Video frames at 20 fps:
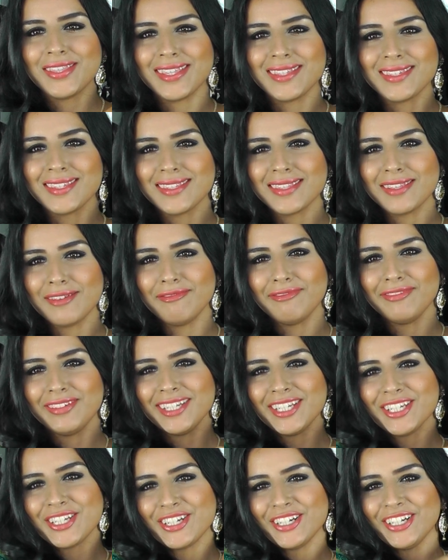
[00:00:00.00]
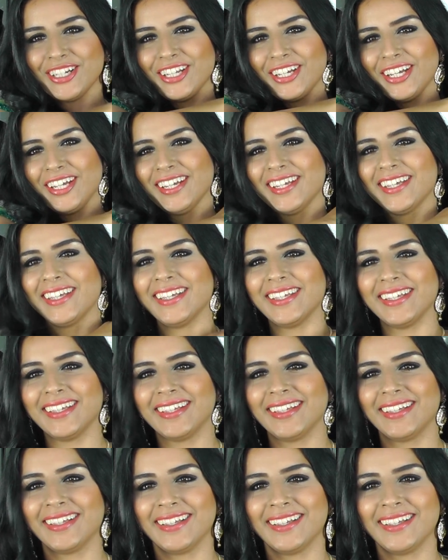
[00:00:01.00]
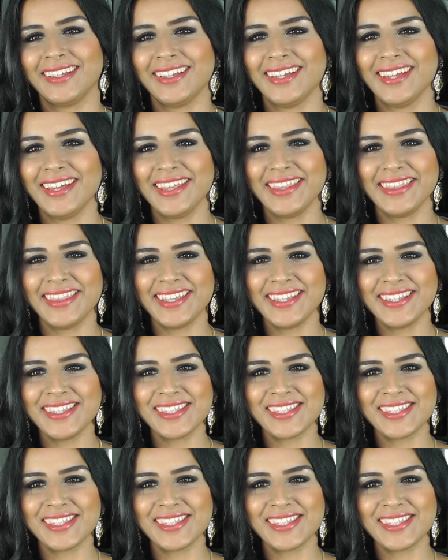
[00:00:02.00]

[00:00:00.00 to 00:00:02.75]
This is the finished look. This